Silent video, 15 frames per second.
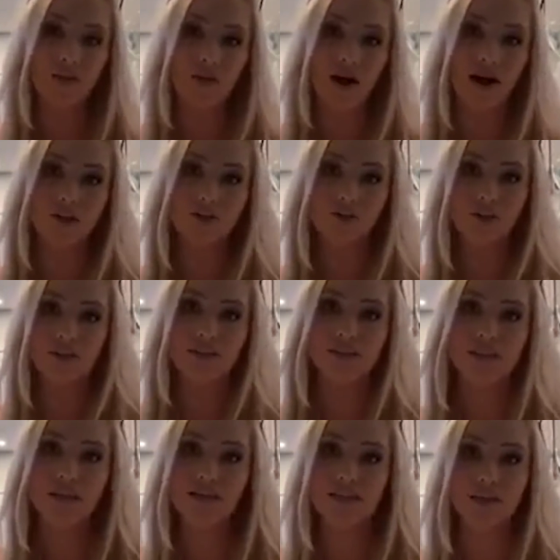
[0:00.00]
to actually
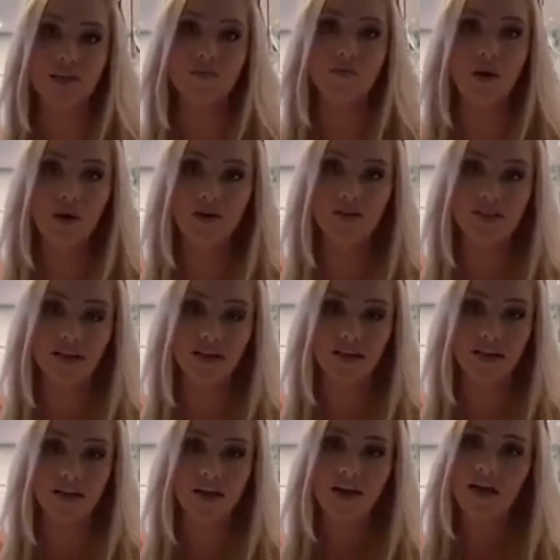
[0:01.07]
see us in
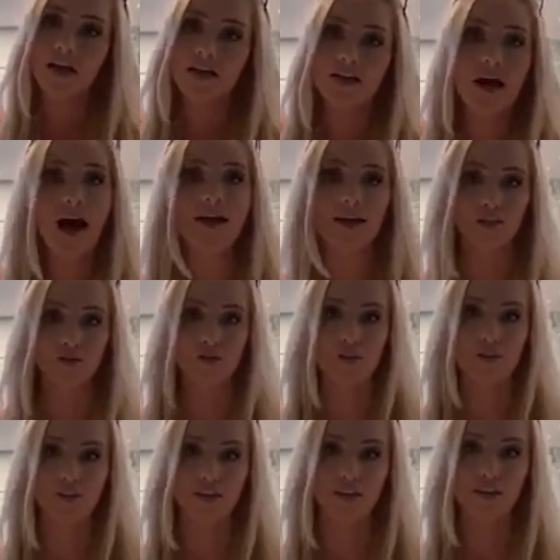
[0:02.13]
person, not
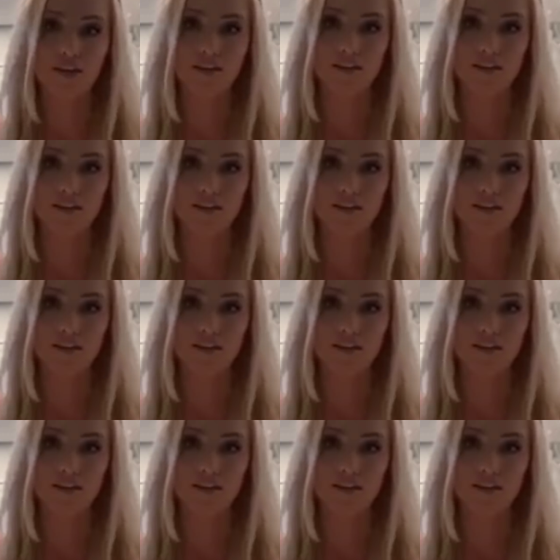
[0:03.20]
interested.